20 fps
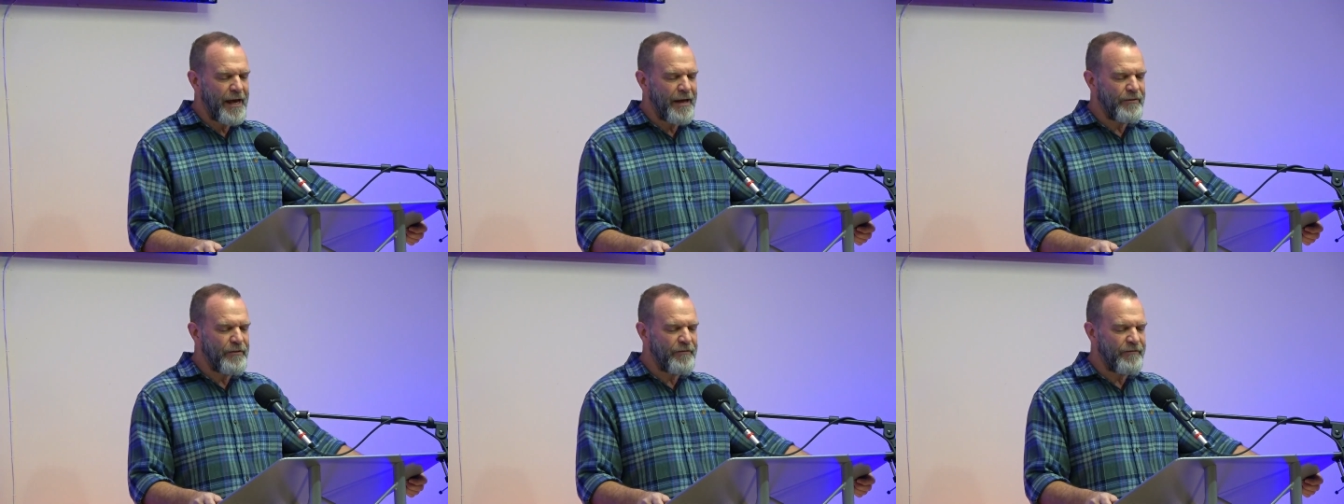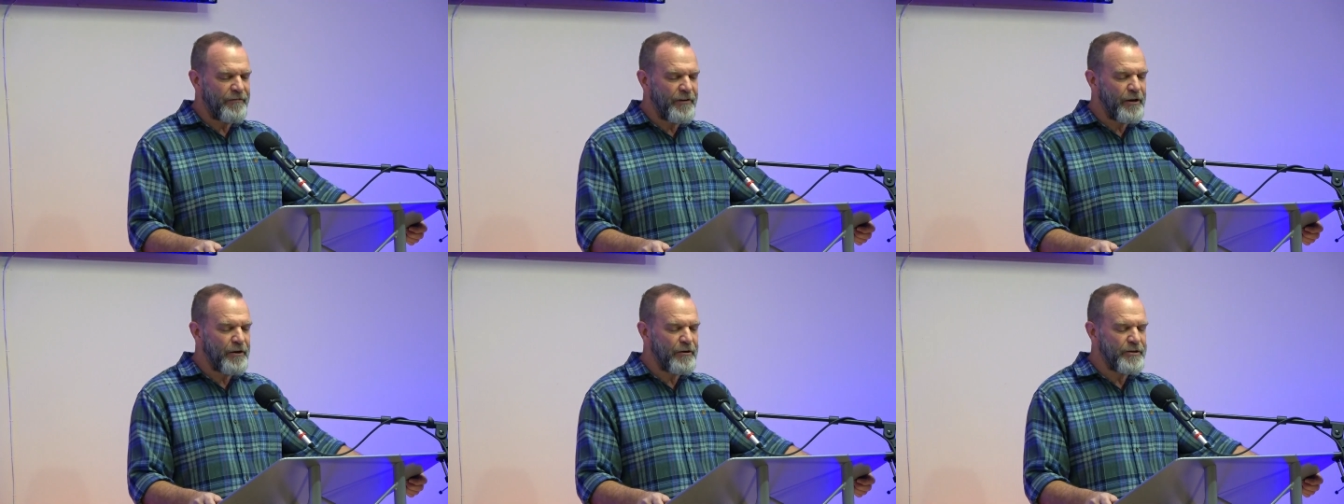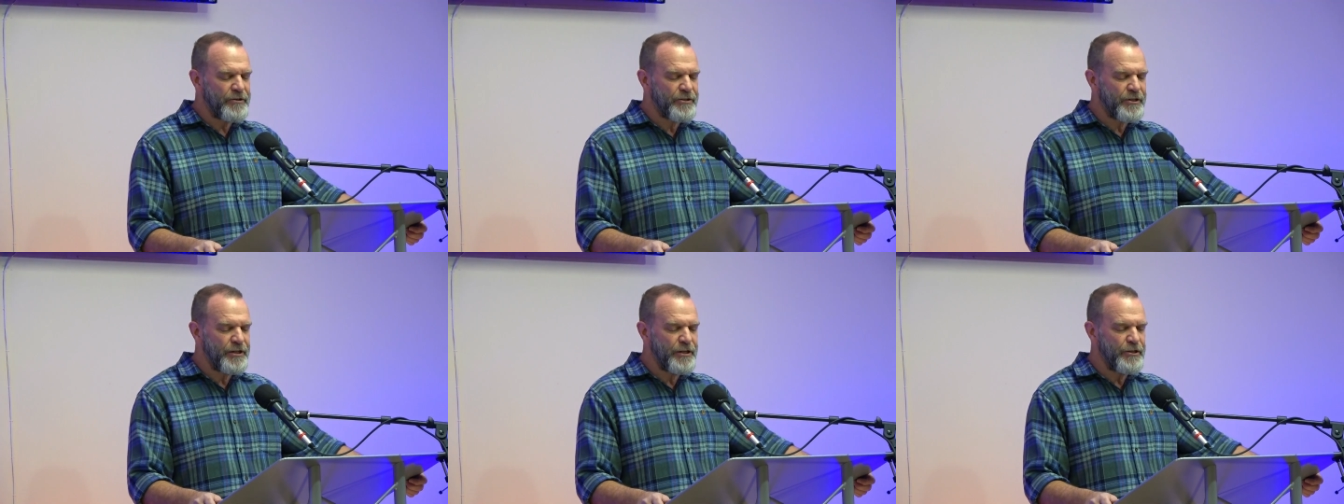and the
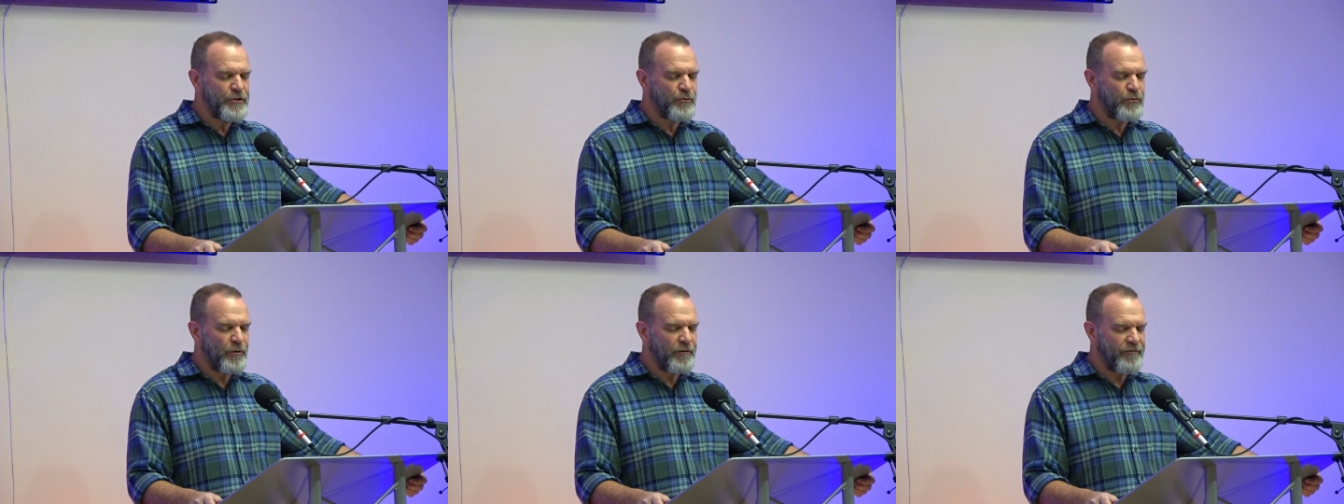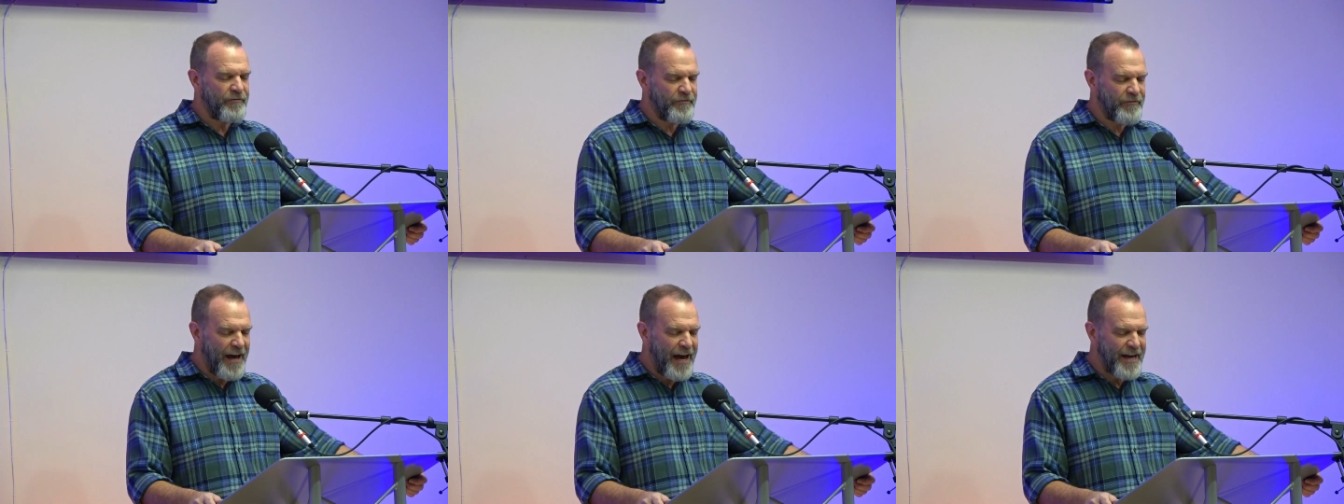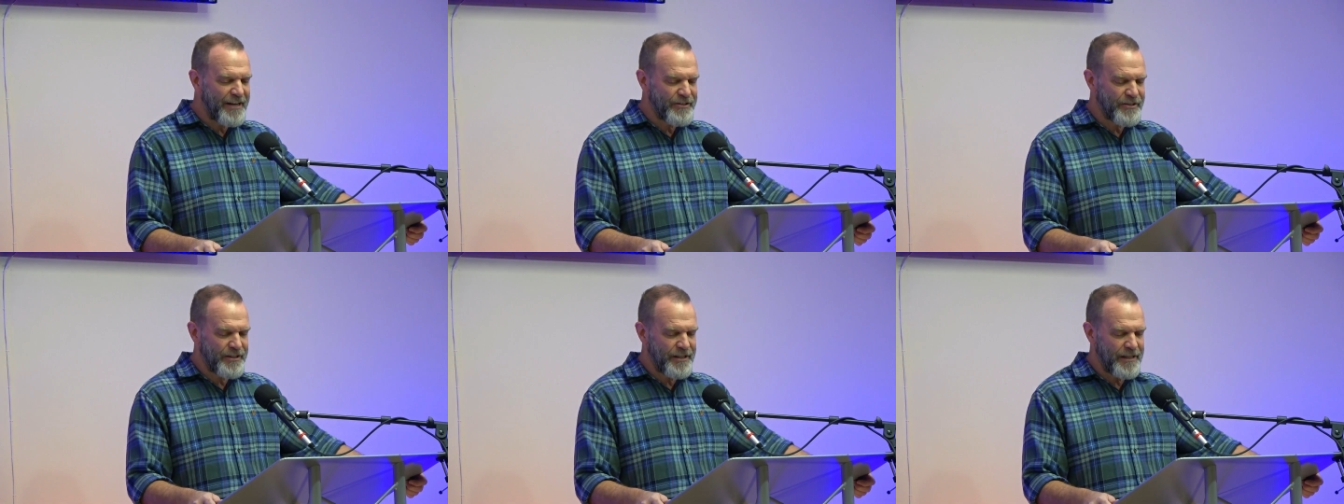Pharisees were
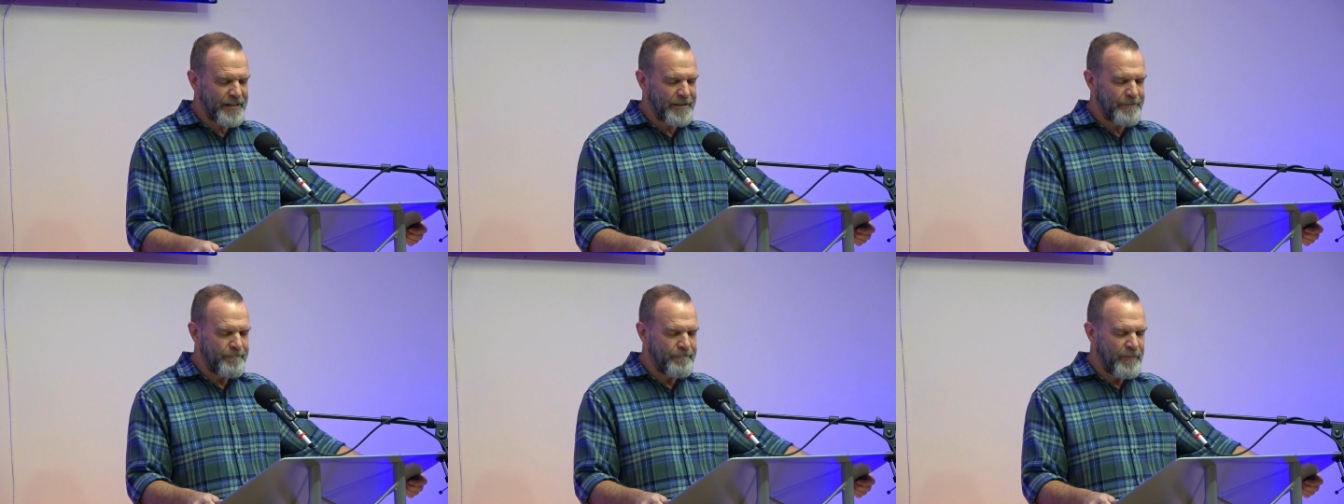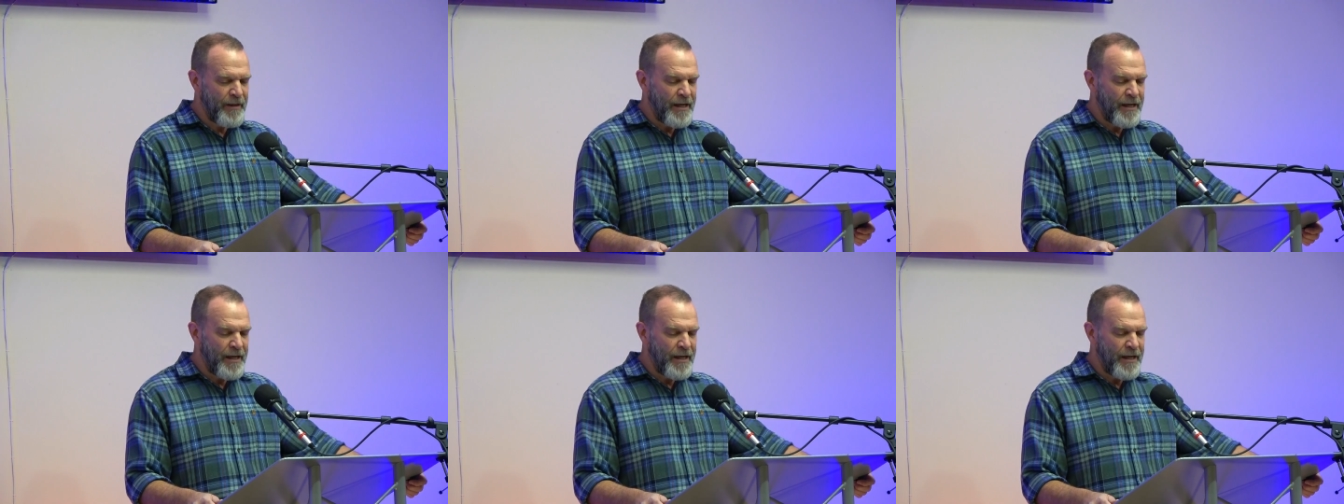fasting,